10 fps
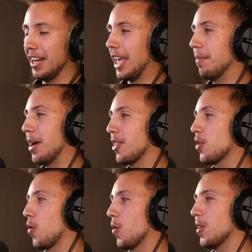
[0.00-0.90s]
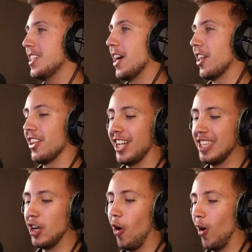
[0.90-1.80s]
came out of the corner yelling like
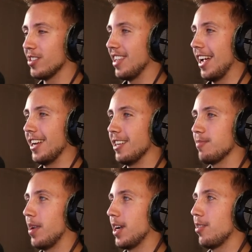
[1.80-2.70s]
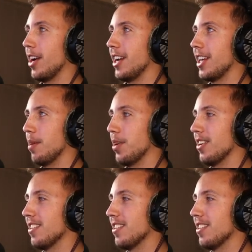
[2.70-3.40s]
Tarzan in his mic, ready to get me